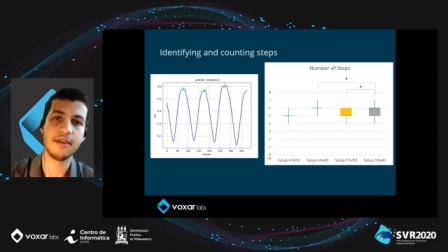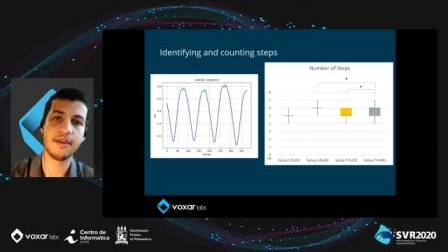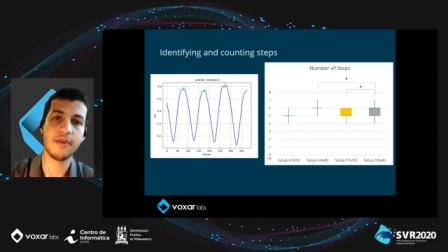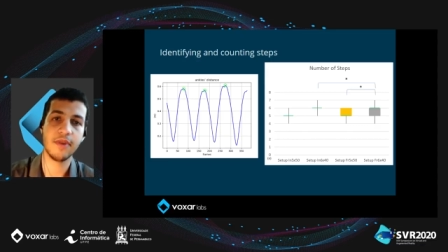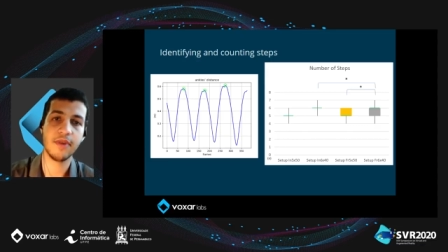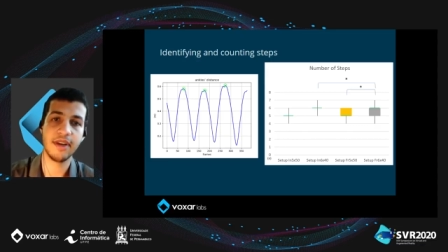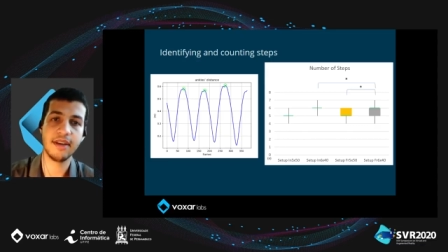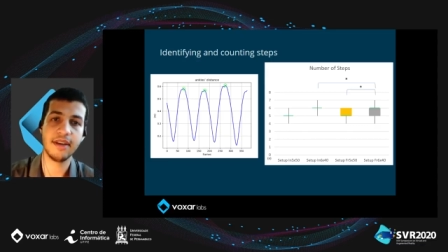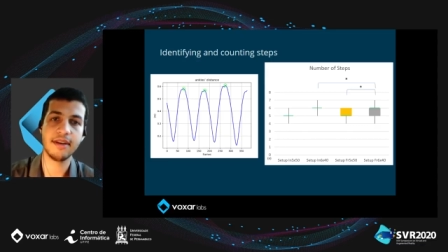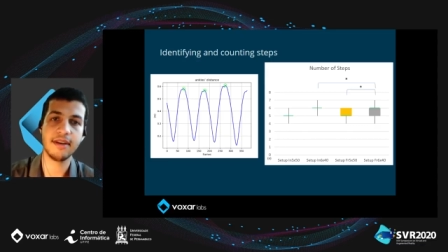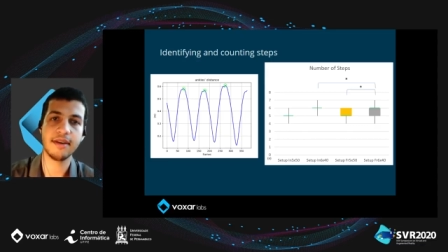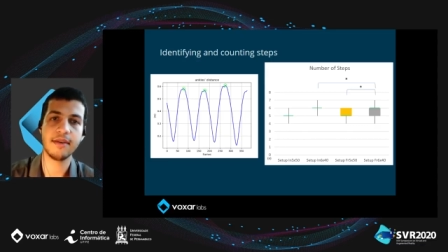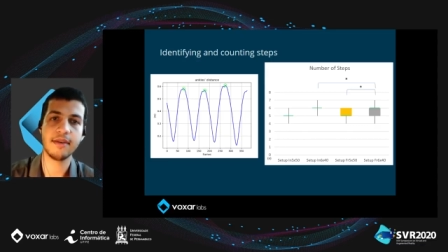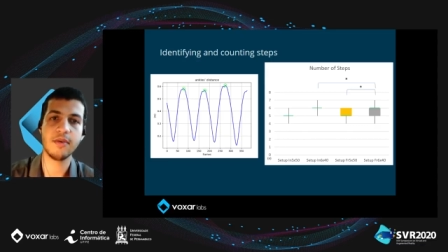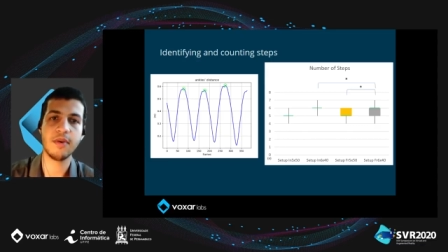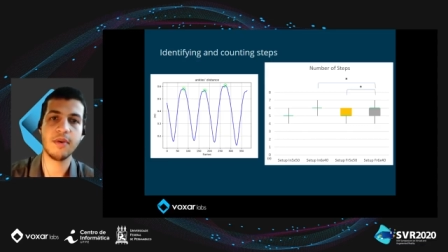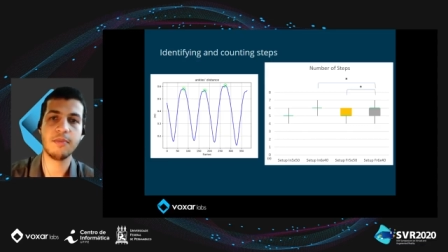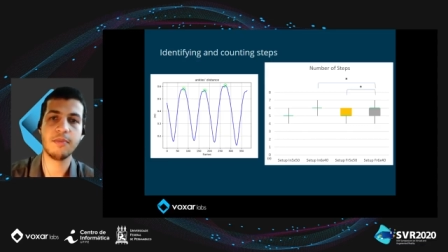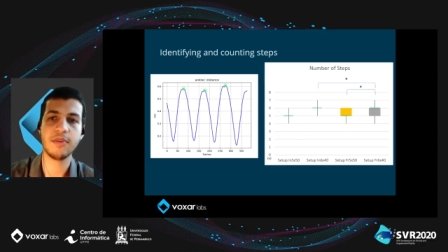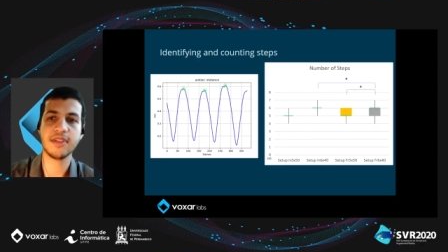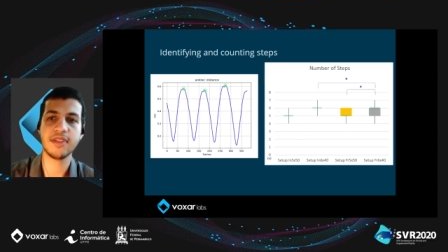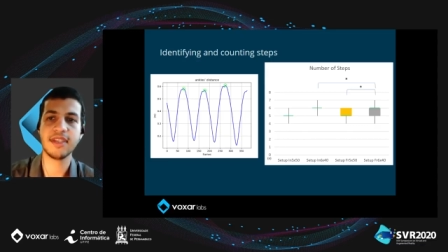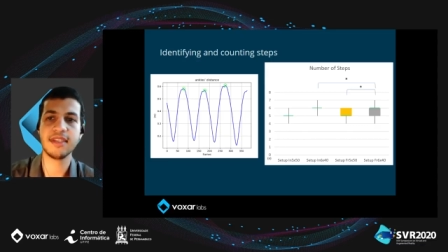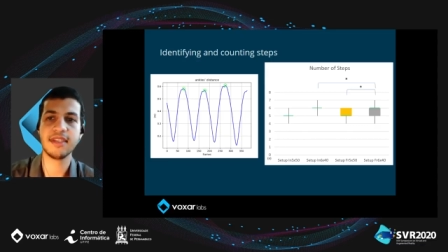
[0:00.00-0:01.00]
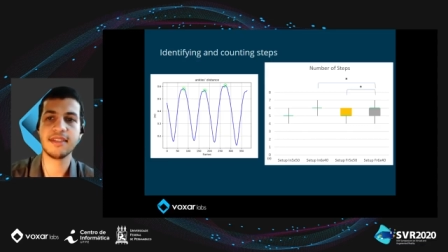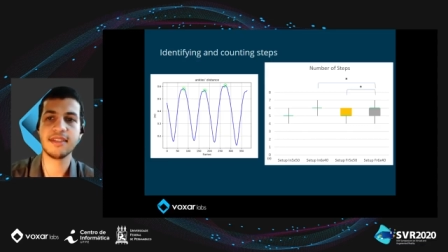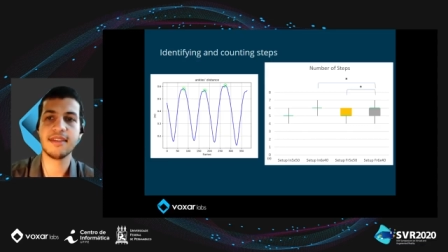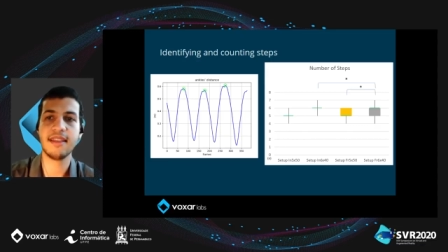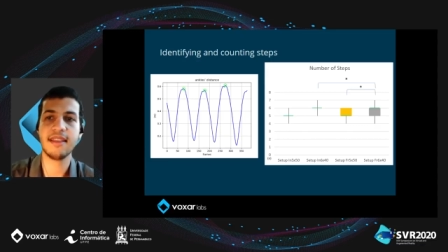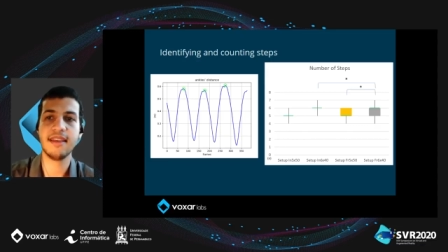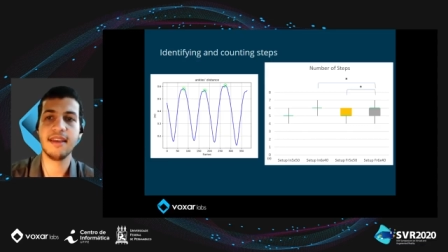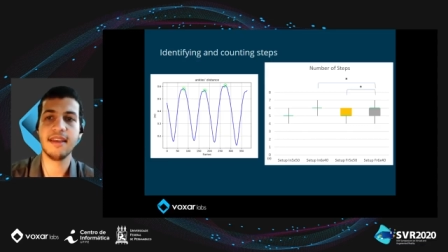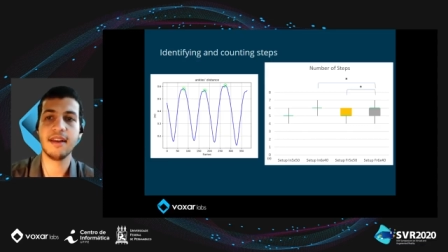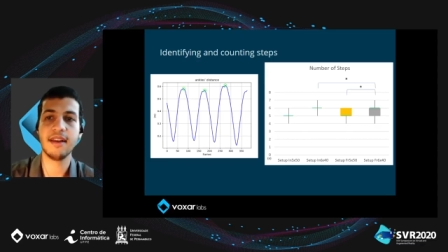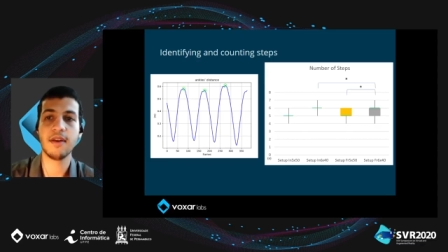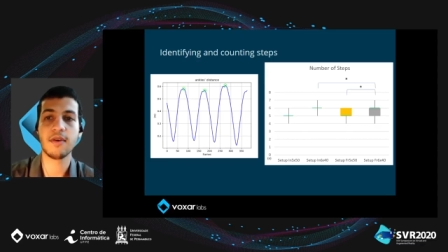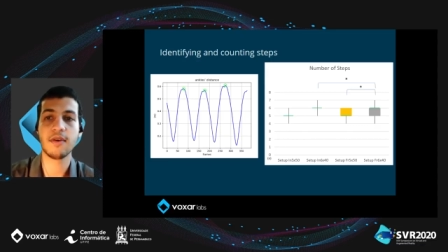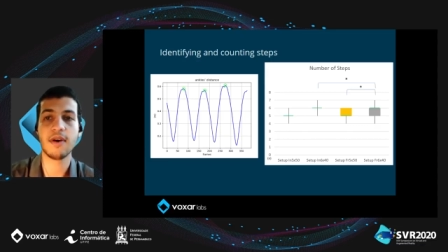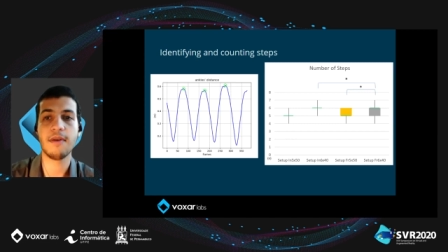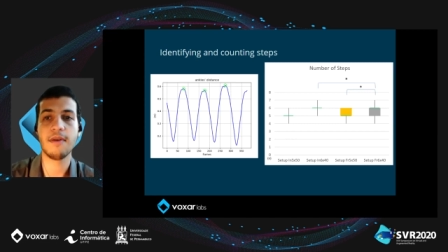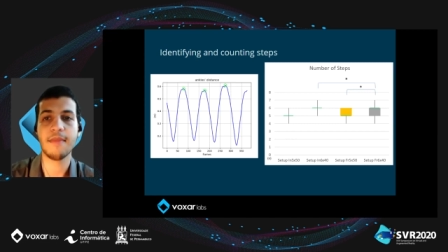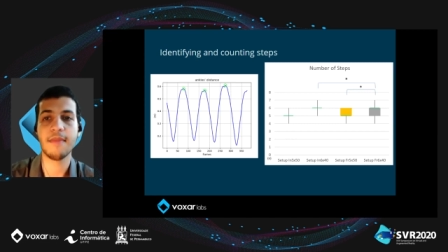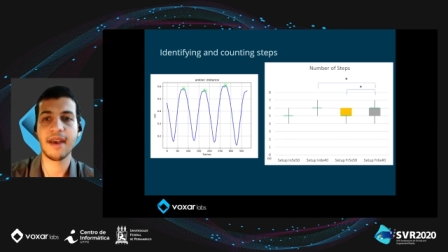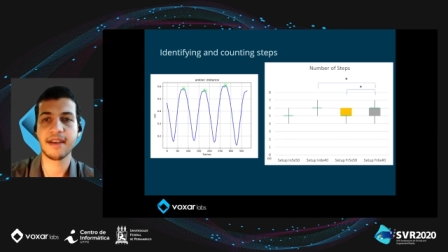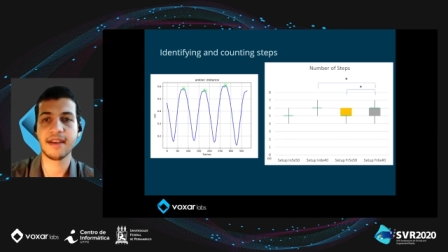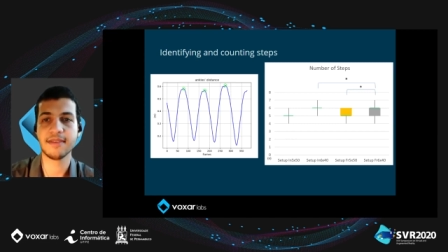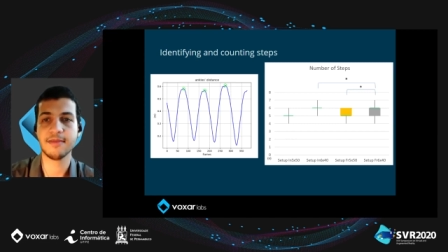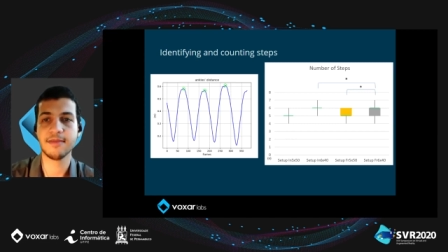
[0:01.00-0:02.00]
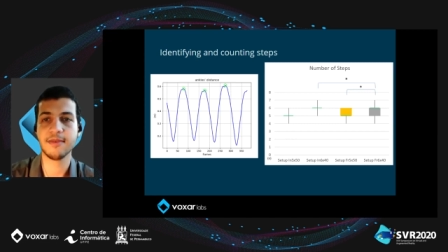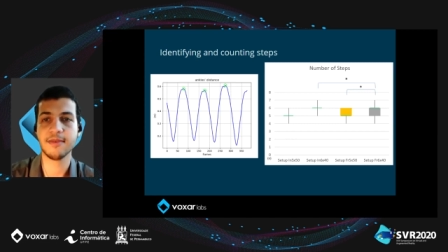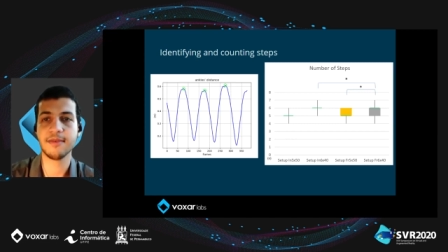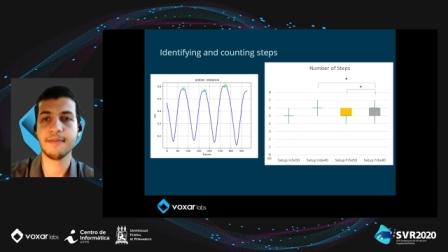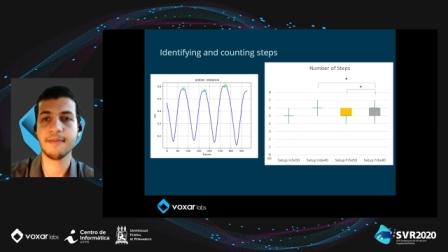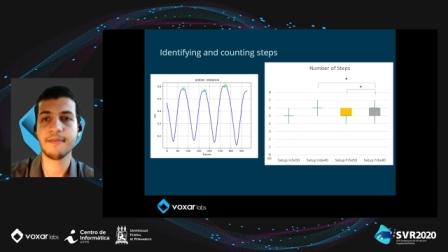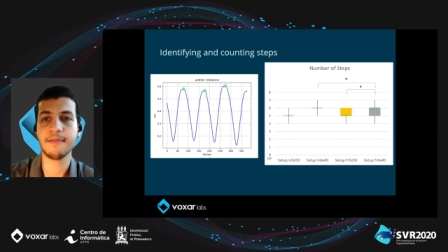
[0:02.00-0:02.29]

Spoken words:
green represents the local maximum.